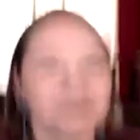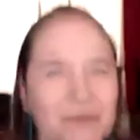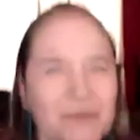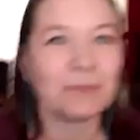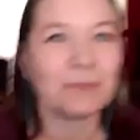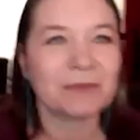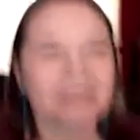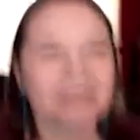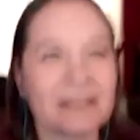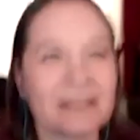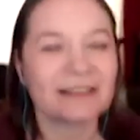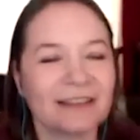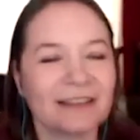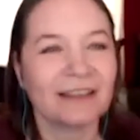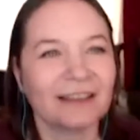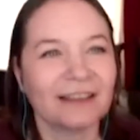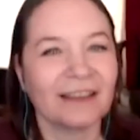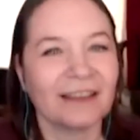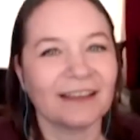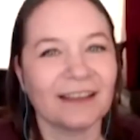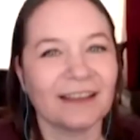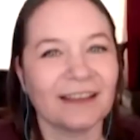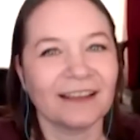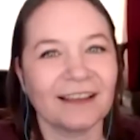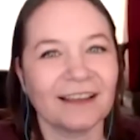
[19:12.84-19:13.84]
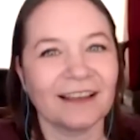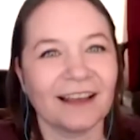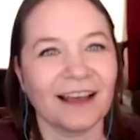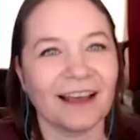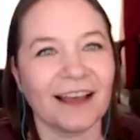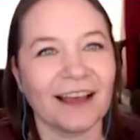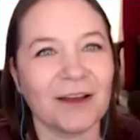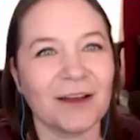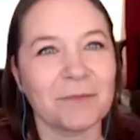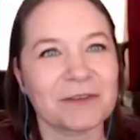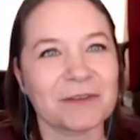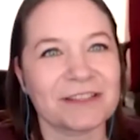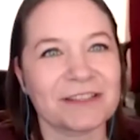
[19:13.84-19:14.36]
Oops,
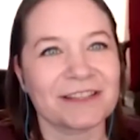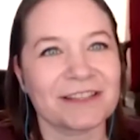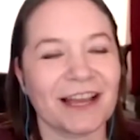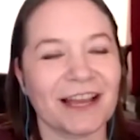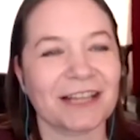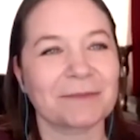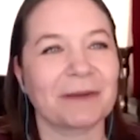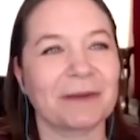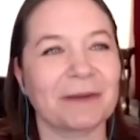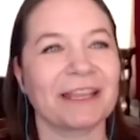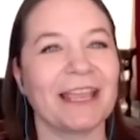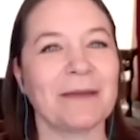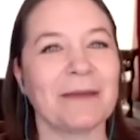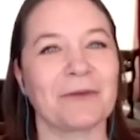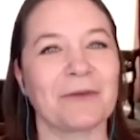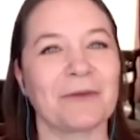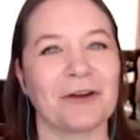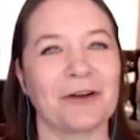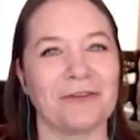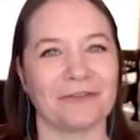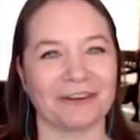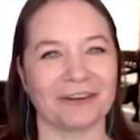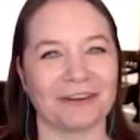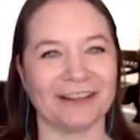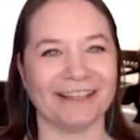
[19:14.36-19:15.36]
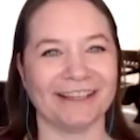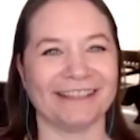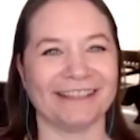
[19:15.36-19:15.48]
I almost knocked my camera over.